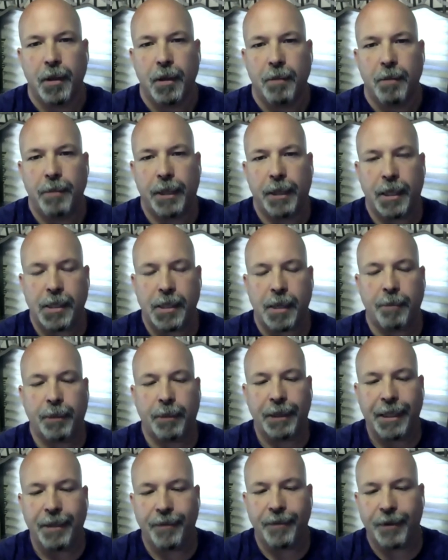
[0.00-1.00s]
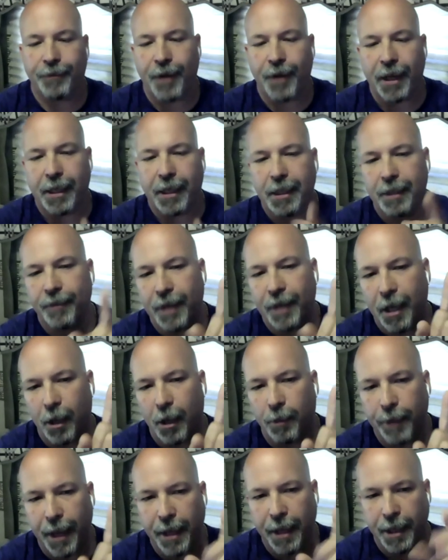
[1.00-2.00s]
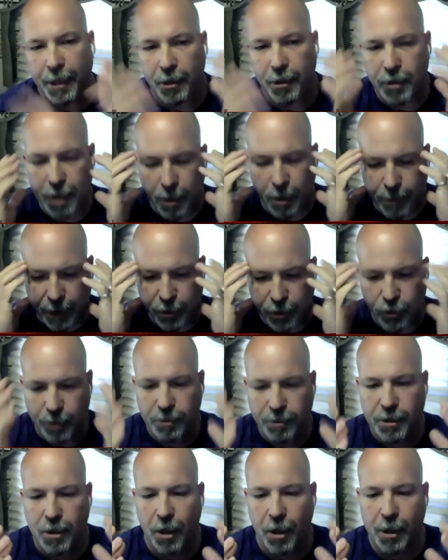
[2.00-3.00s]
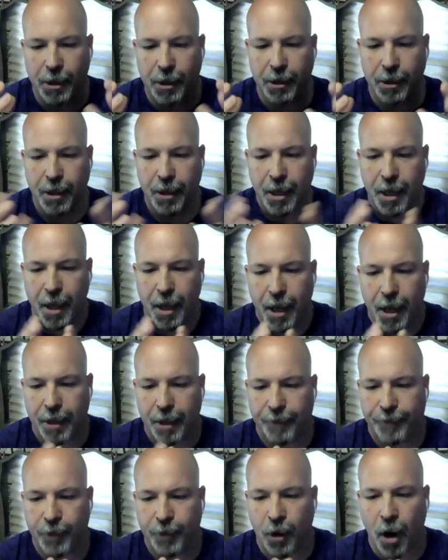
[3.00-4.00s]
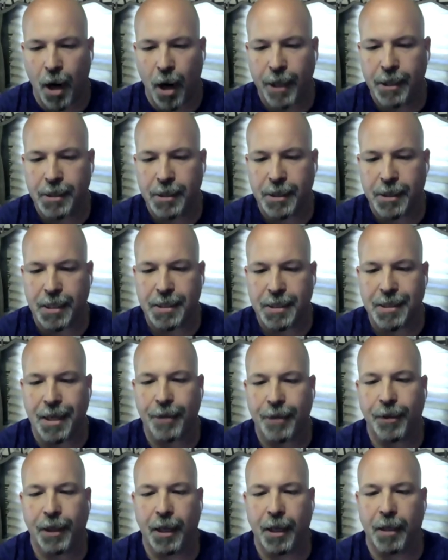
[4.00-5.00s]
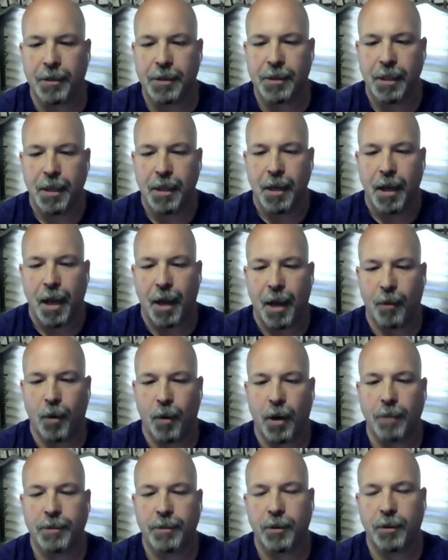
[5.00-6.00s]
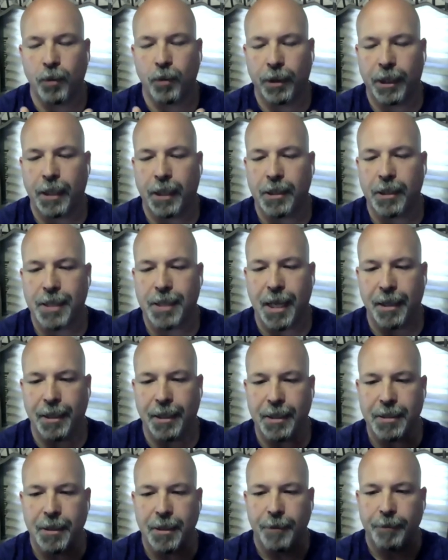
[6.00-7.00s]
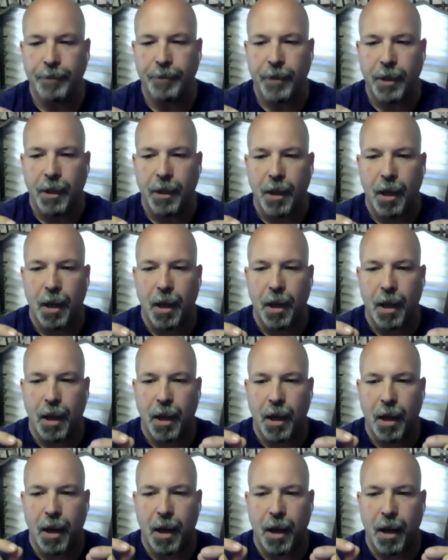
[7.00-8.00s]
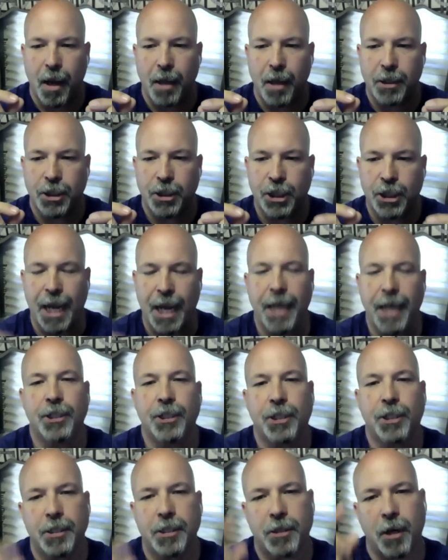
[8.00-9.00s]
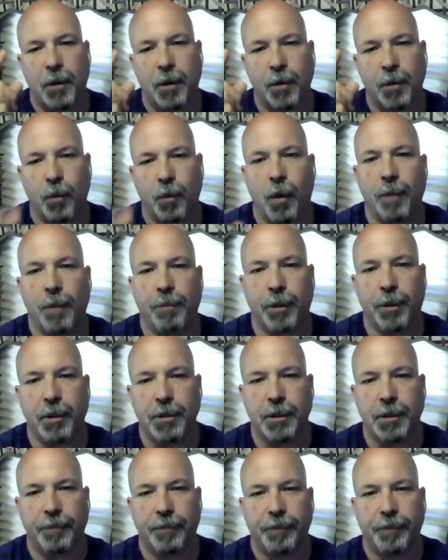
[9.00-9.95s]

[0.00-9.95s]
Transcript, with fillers: Because I believed if I could even help, and here's how my dream started. And, and if your audience gets nothing else, I want them to really understand this change can start with one person.